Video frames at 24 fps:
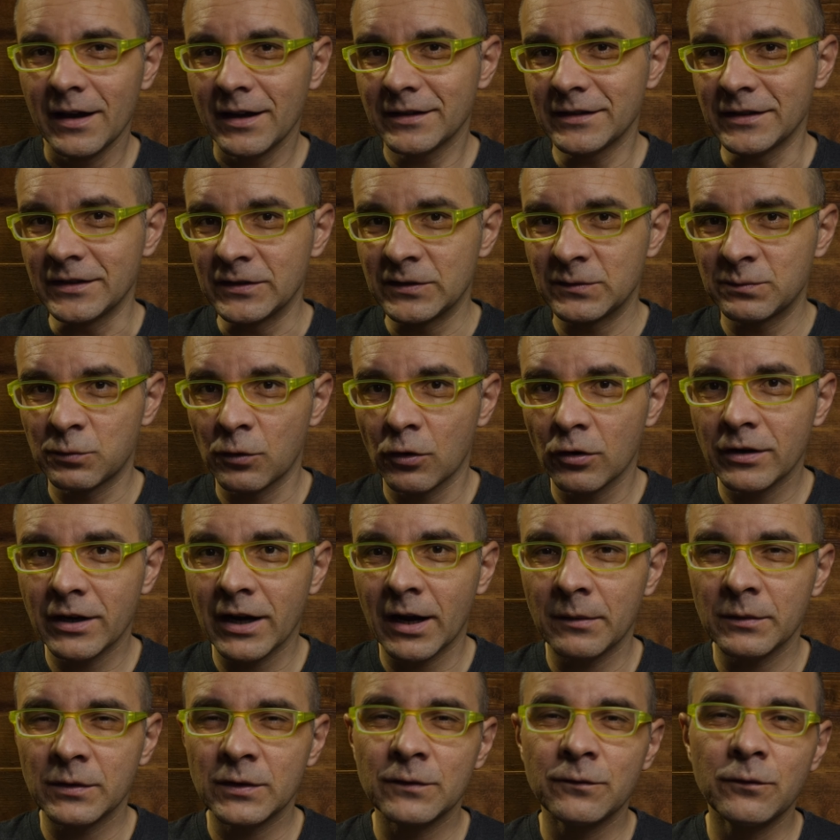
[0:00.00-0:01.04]
These
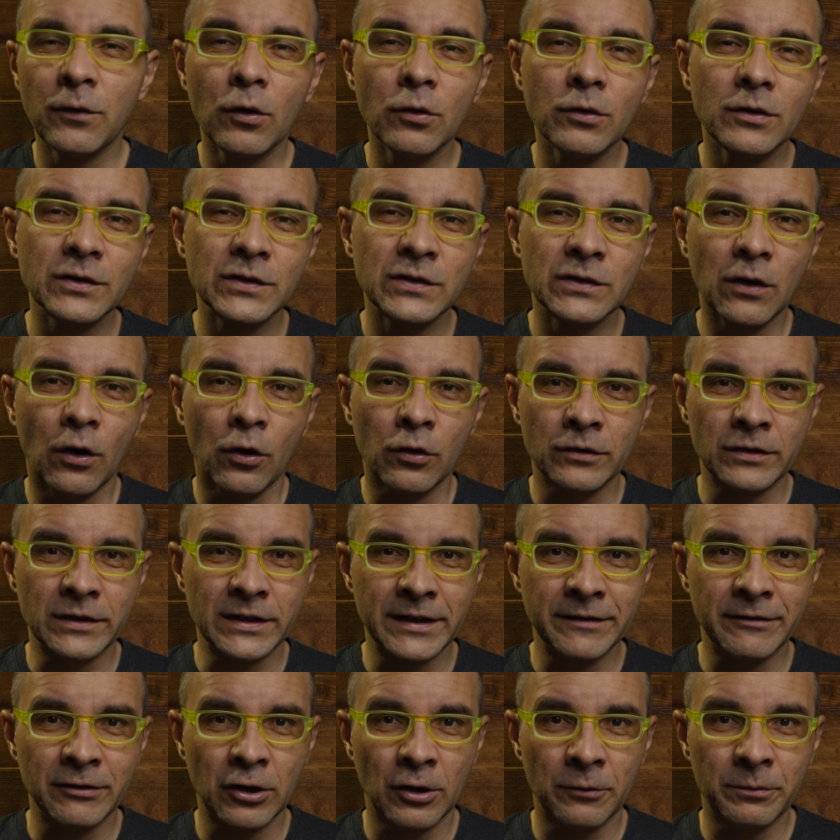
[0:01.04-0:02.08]
programs focus on
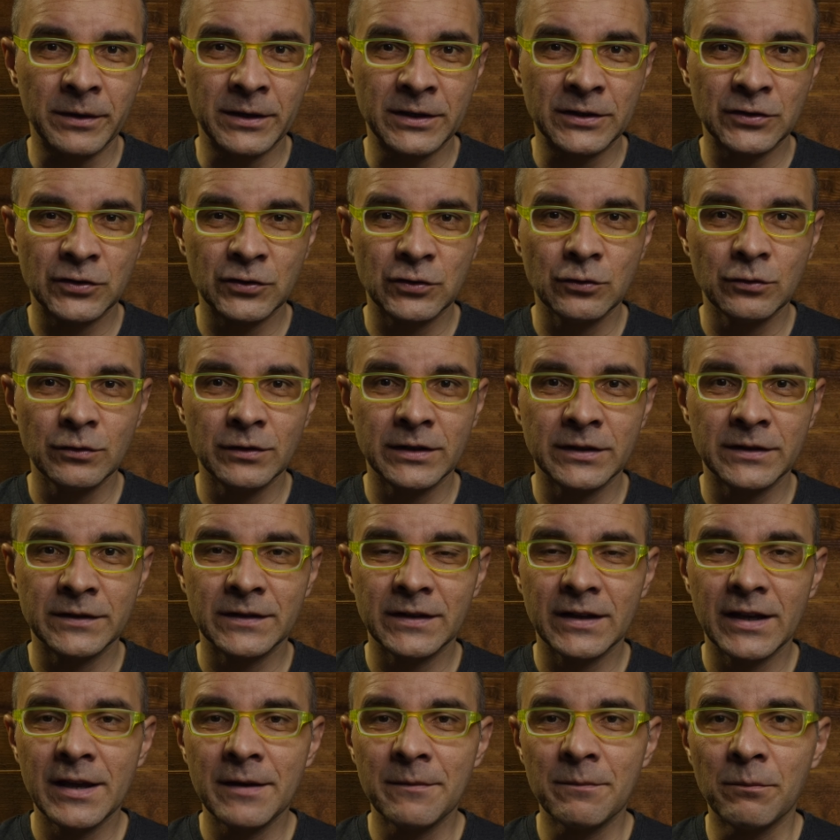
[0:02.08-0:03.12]
developing
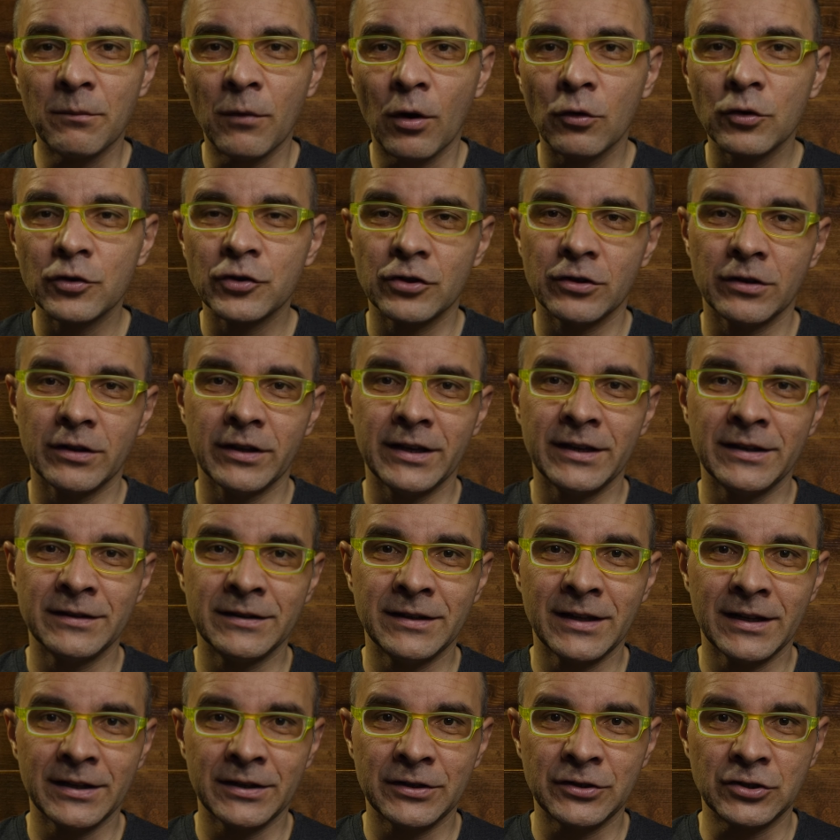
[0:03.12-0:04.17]
students' emotional
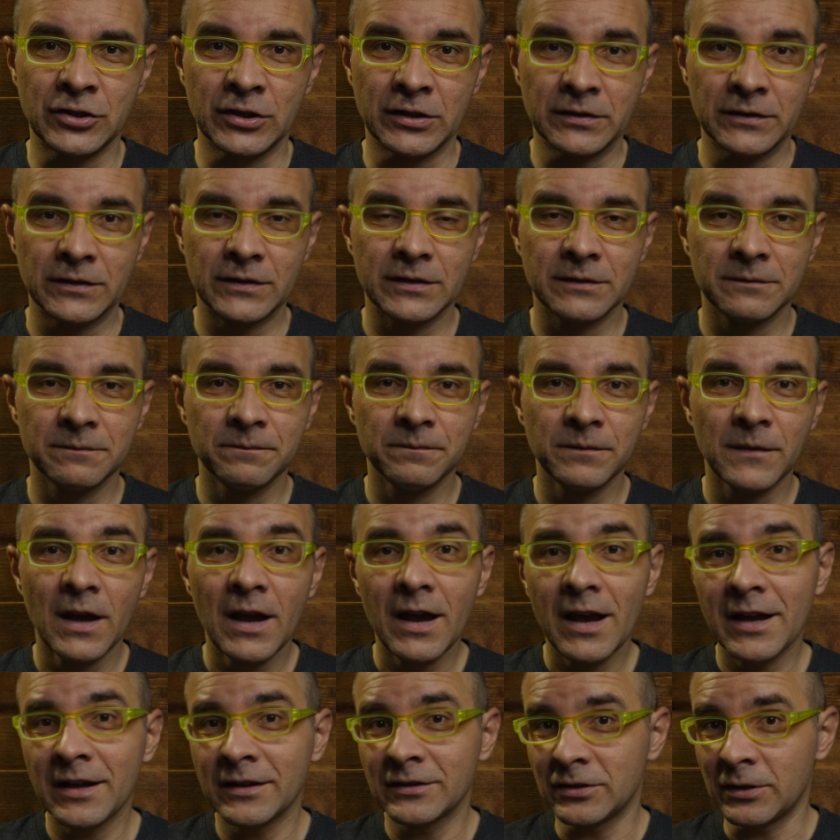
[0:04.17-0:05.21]
intelligence,
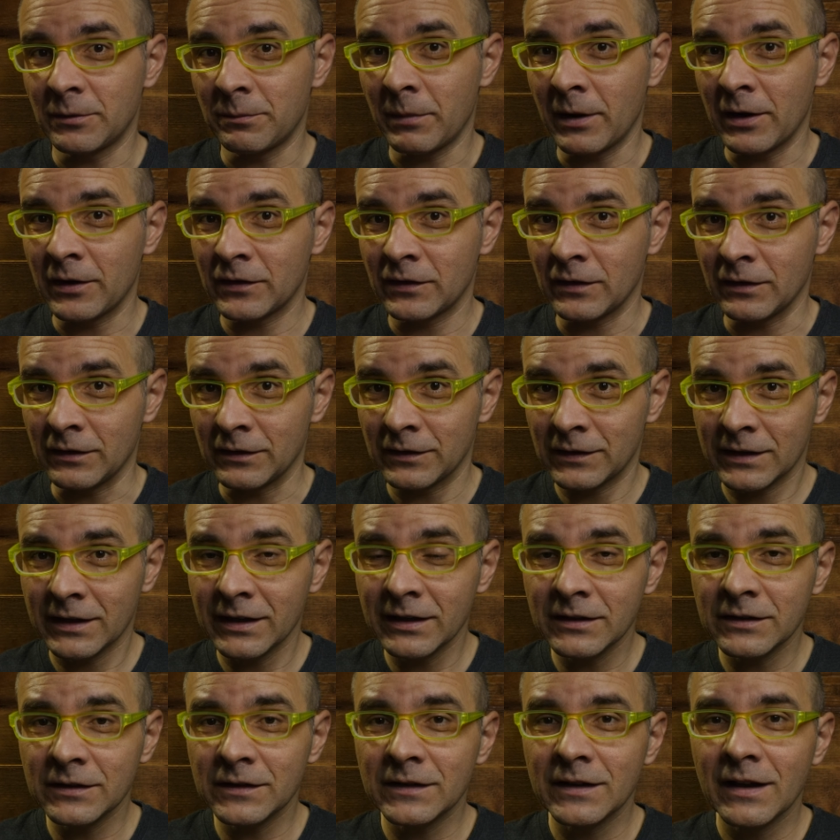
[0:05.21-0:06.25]
interpersonal
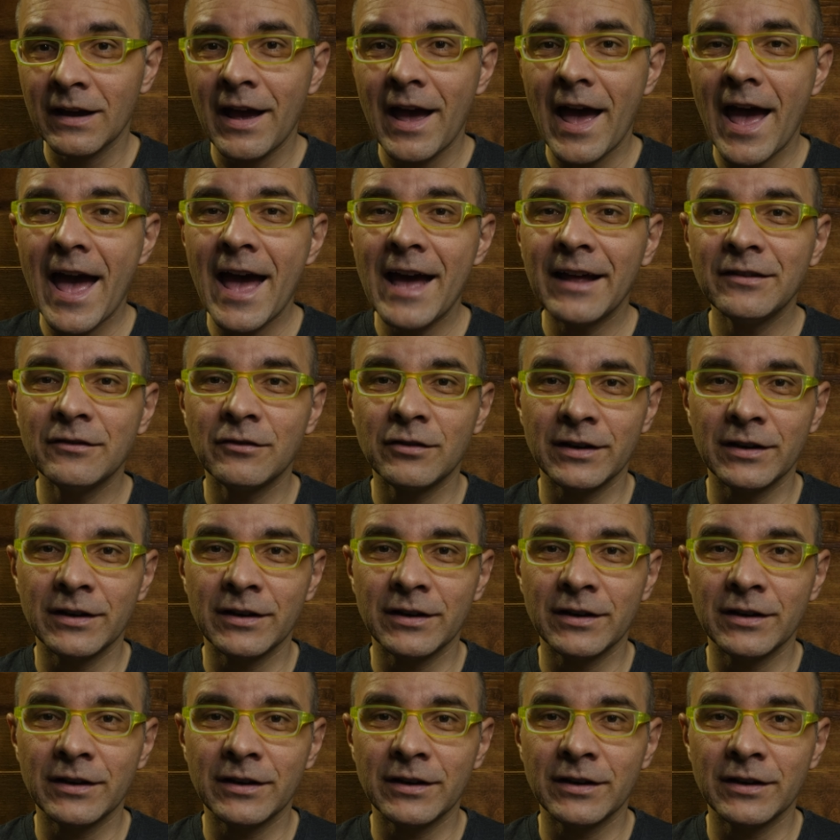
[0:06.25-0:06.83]
skills, and